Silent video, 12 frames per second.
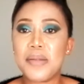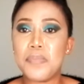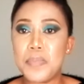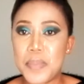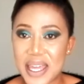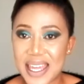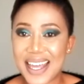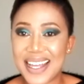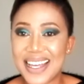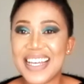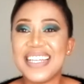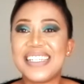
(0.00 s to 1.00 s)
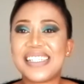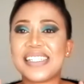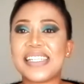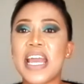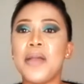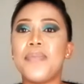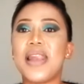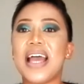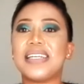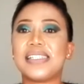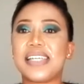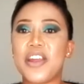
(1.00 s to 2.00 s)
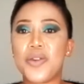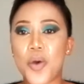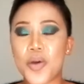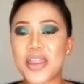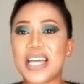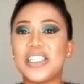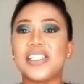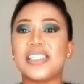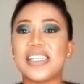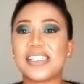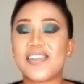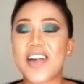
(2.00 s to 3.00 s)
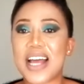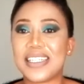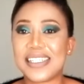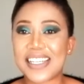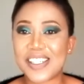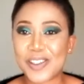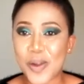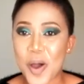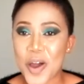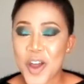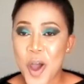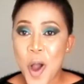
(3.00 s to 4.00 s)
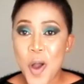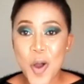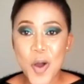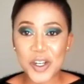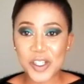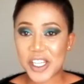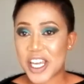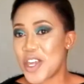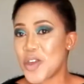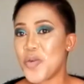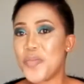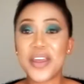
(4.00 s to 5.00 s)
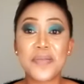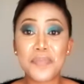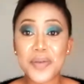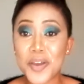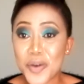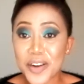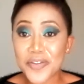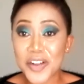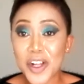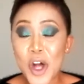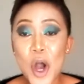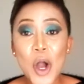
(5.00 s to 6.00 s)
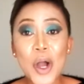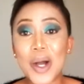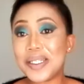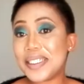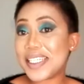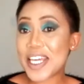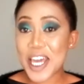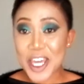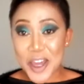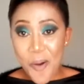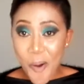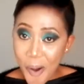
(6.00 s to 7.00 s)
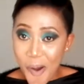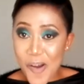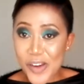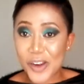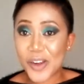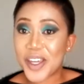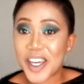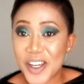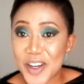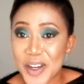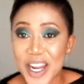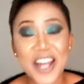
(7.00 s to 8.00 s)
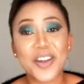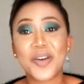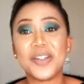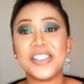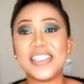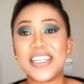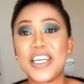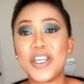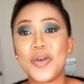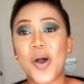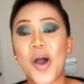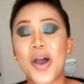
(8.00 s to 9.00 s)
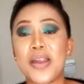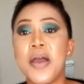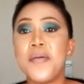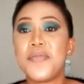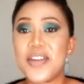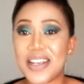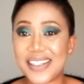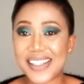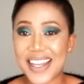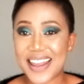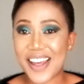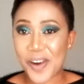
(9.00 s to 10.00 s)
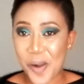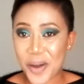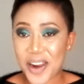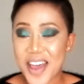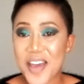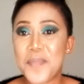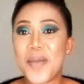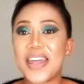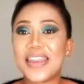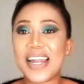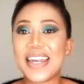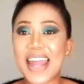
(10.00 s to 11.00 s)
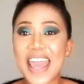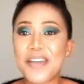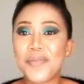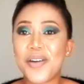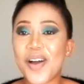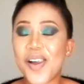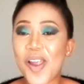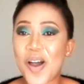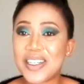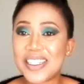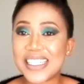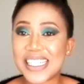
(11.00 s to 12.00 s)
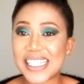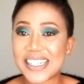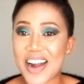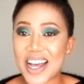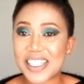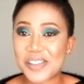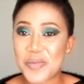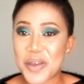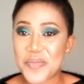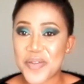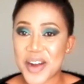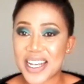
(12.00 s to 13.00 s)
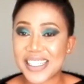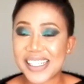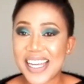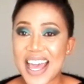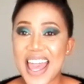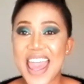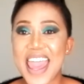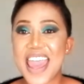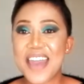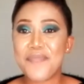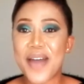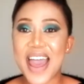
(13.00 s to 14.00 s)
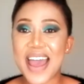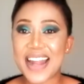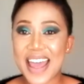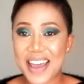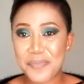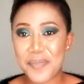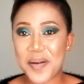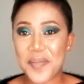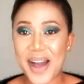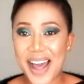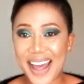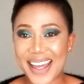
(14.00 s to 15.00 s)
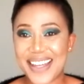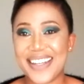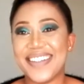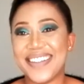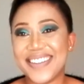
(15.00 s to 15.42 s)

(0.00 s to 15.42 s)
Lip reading: and being. Stay blessed and know that Jesus Christ is Lord. Continue being beautiful. Continue on looking good and continue on praising the Lord. May the name of our Lord Jesus Christ be praised. Amen and bye-bye.